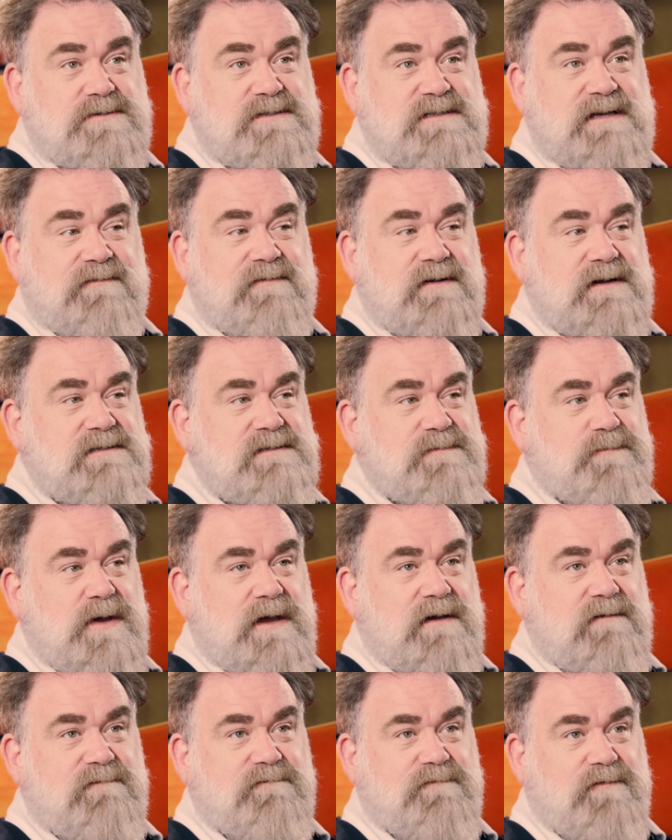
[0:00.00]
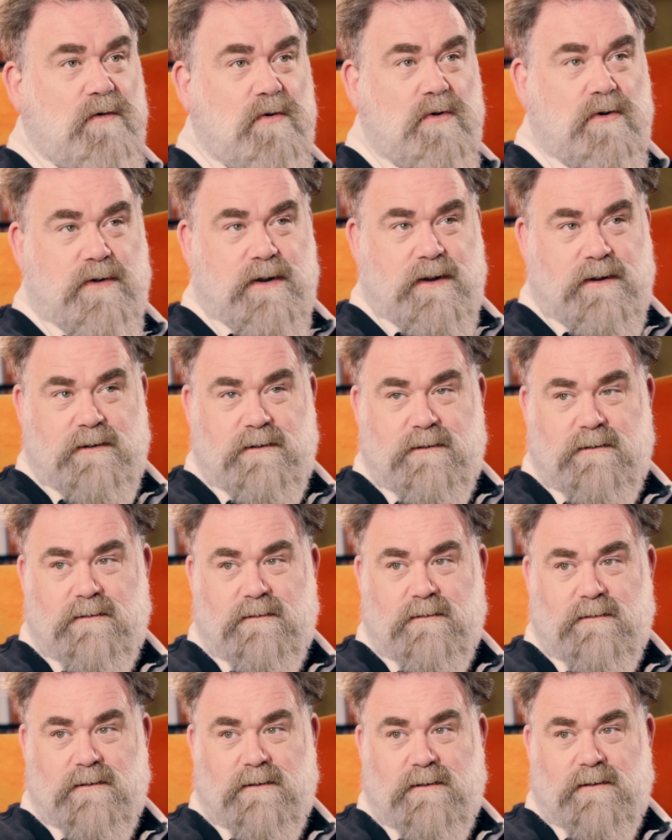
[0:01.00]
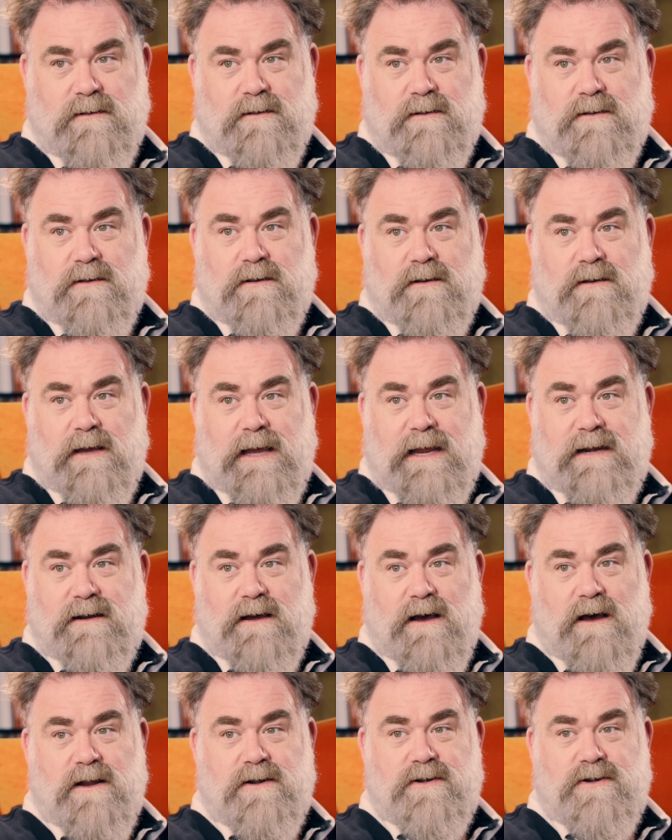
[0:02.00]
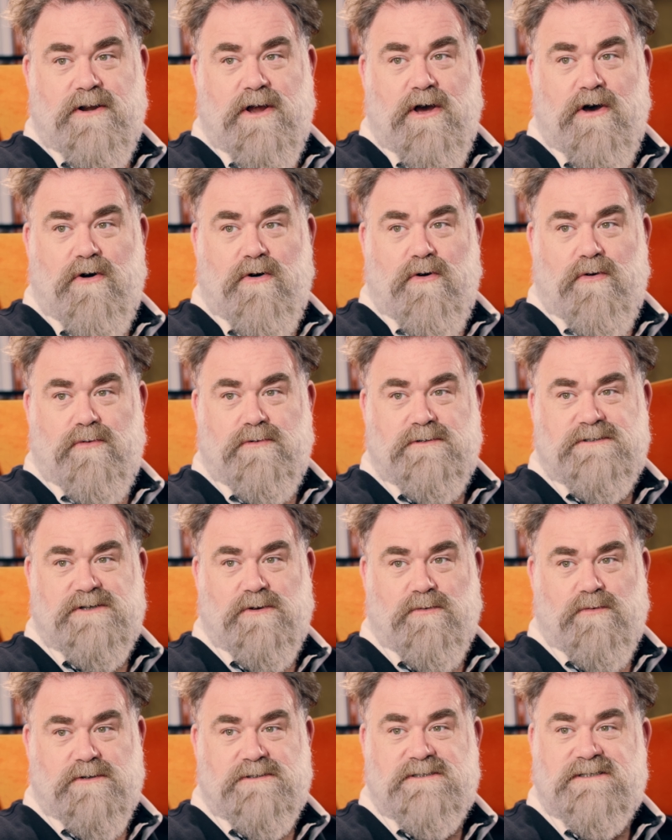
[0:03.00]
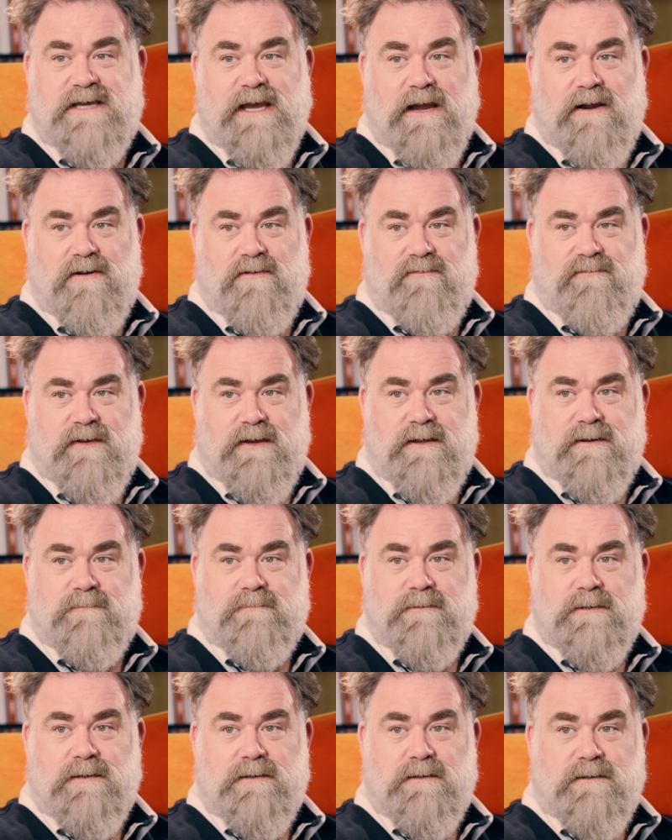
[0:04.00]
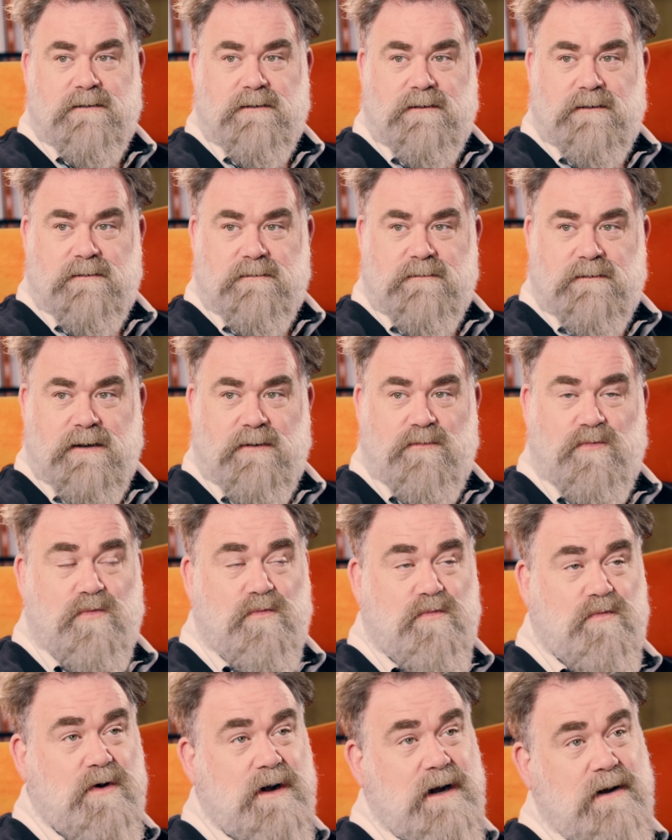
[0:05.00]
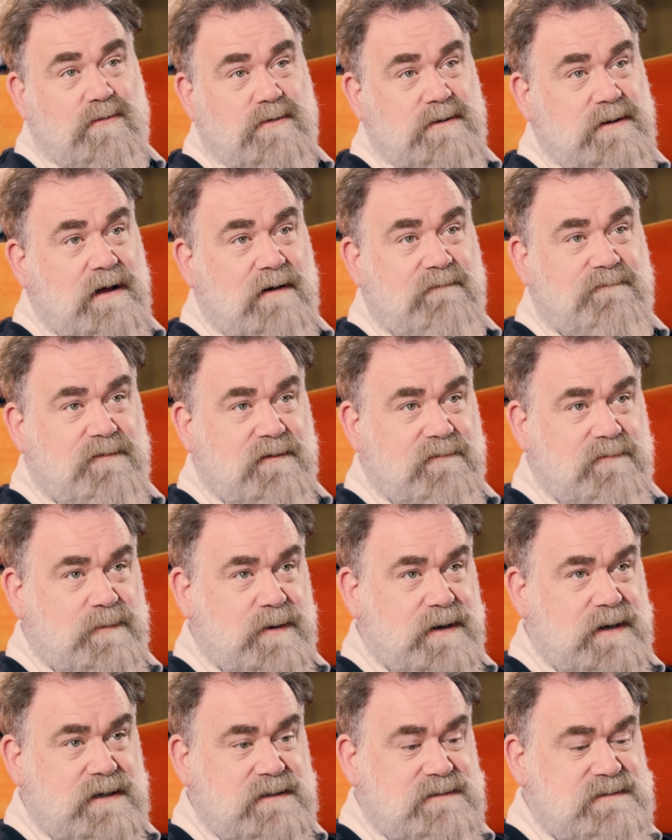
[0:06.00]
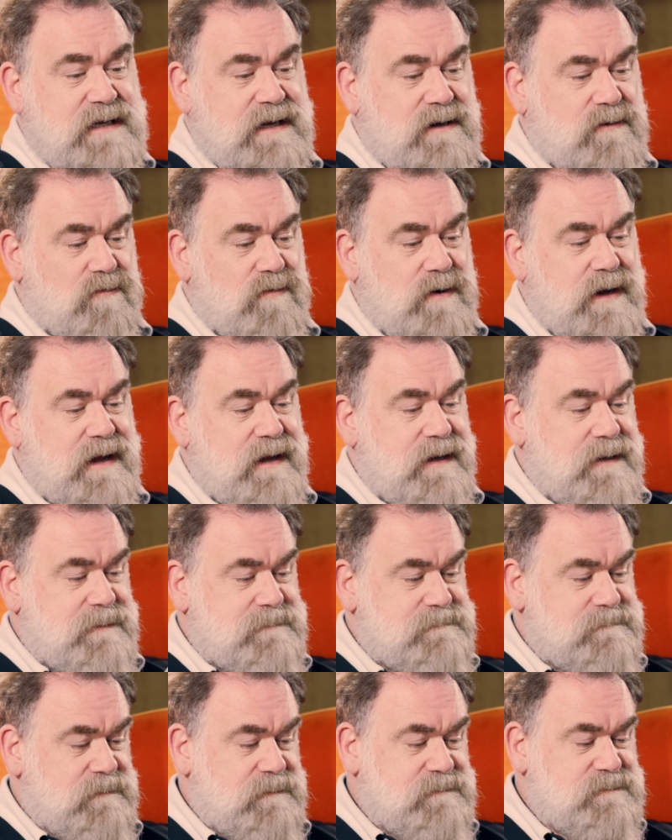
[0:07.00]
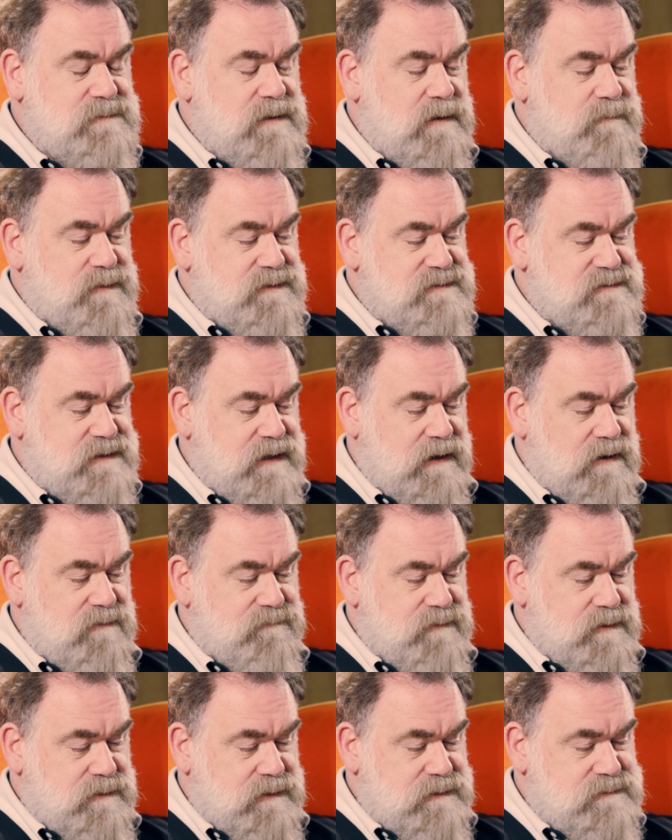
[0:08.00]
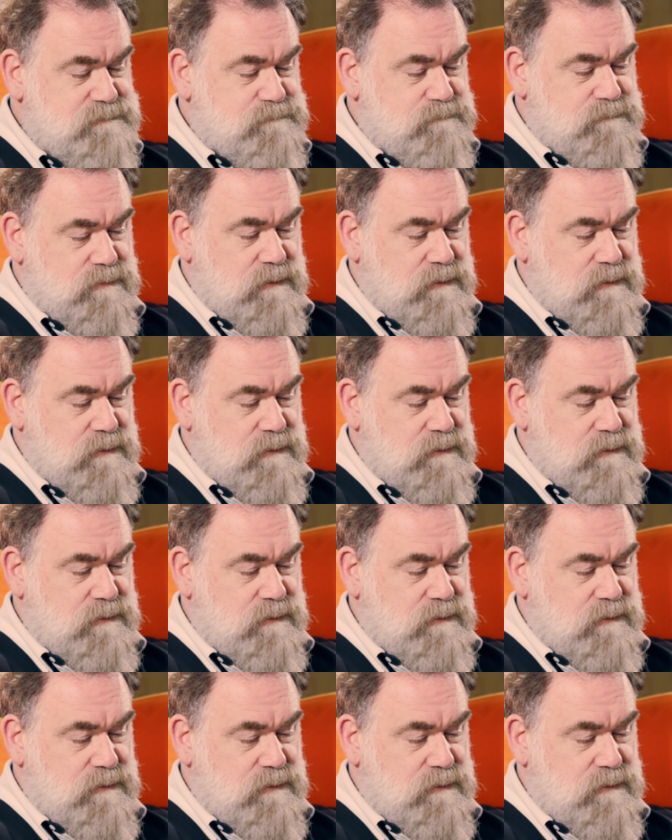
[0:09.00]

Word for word: perceive it as being foreign and unknown, so we're scared of it. And what I would love for everybody to take away is let's not be scared of it. Let's